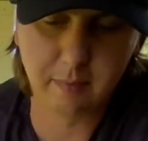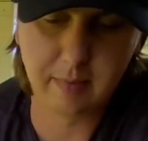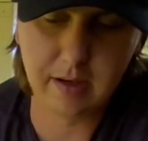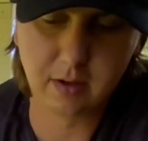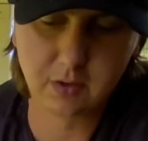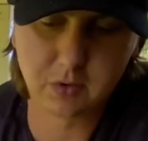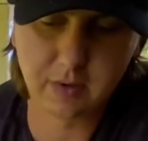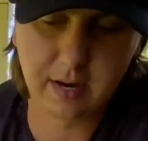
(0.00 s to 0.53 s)

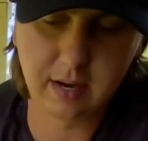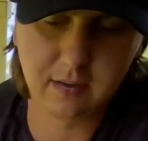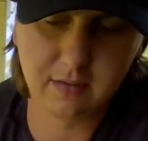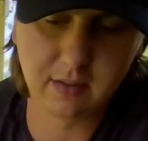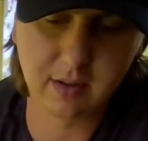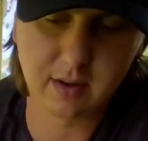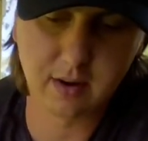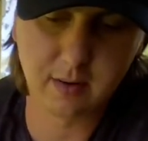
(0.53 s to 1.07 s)
mounts right here
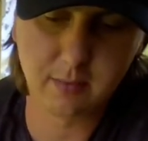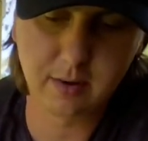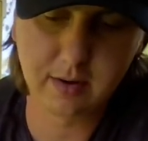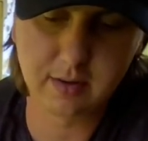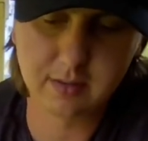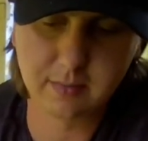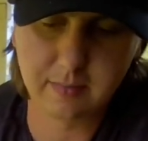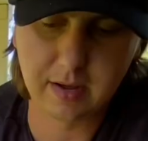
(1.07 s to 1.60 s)
for the
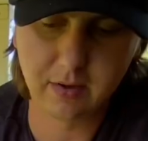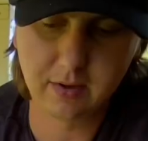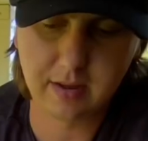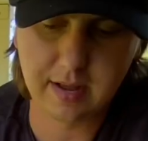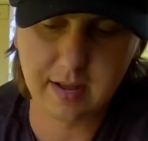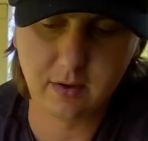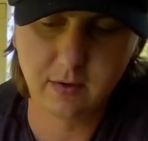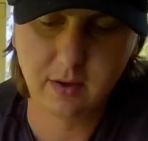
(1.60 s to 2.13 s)
carburetor to mount
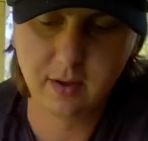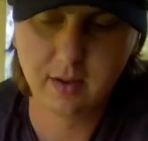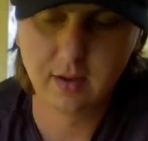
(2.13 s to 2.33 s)
down.